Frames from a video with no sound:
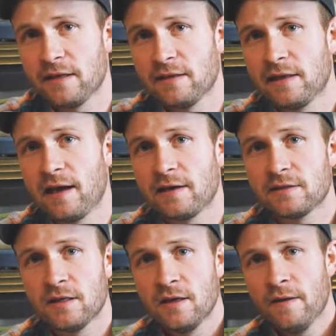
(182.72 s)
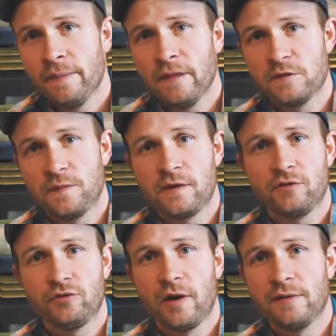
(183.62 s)
of the tags, the
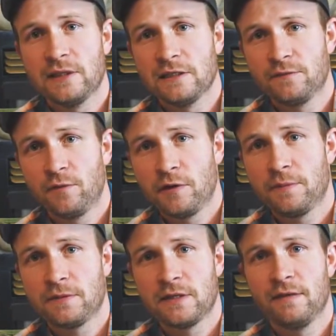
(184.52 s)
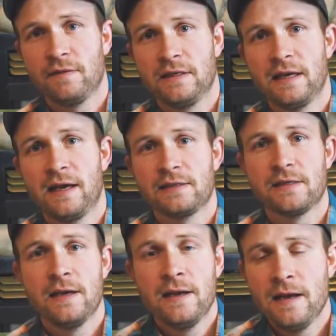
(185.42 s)
special draw, which has 40% of the tags,
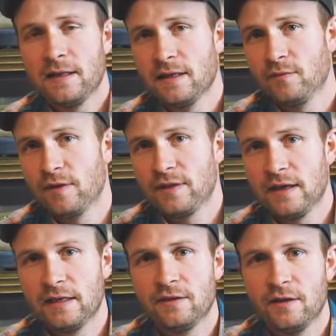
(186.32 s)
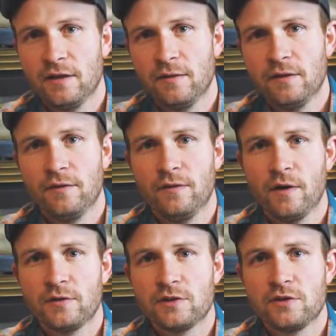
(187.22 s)
and then within
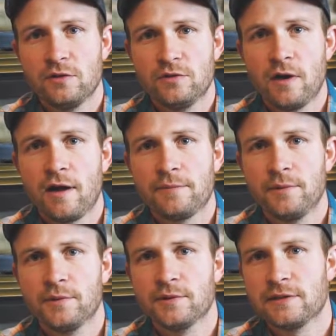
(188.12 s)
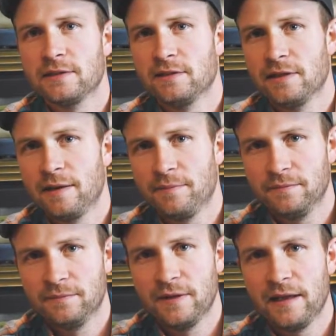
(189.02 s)
those 2 drawing pools,
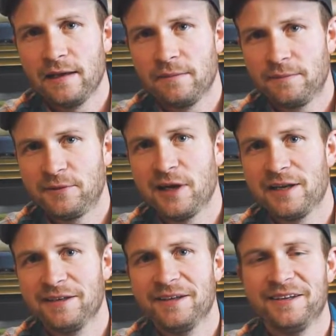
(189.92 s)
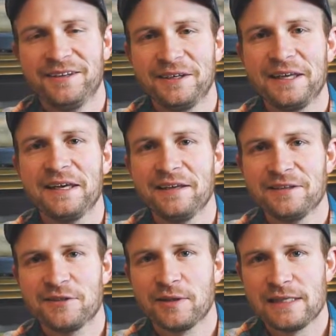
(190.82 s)
they cut it again,
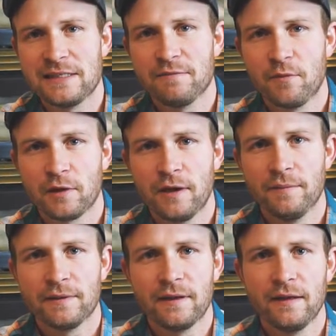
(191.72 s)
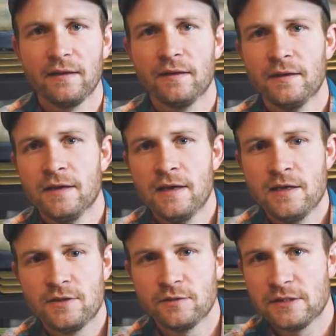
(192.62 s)
so it gets even more complicated.
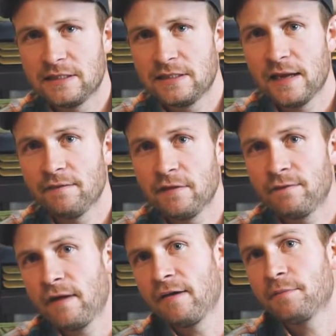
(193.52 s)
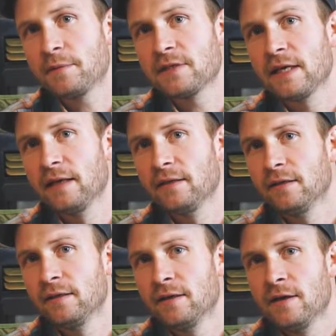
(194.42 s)
So 75%
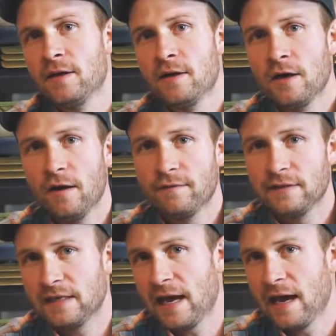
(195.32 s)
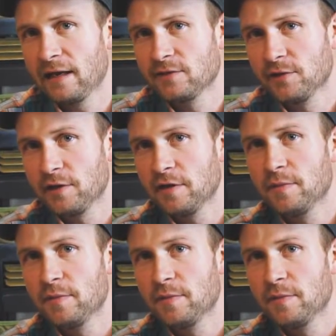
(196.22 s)
of the tags are going to